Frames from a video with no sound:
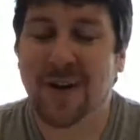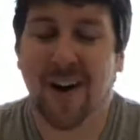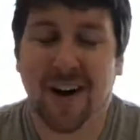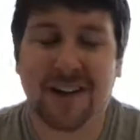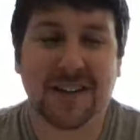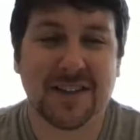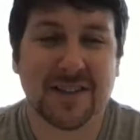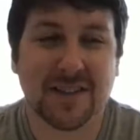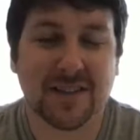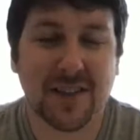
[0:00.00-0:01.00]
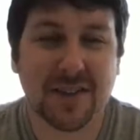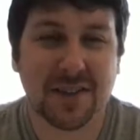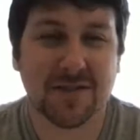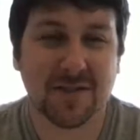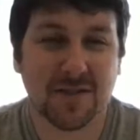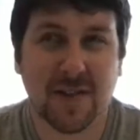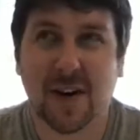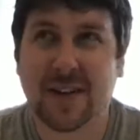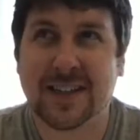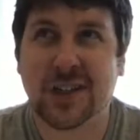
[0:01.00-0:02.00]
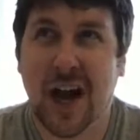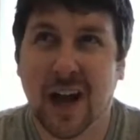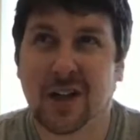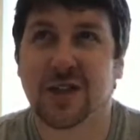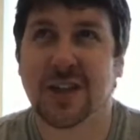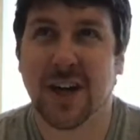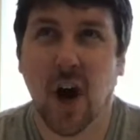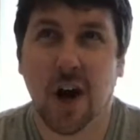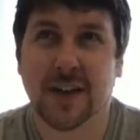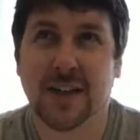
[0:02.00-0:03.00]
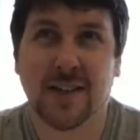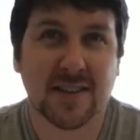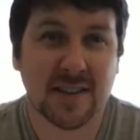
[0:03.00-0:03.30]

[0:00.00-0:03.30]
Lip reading: audience is such a very challenging audience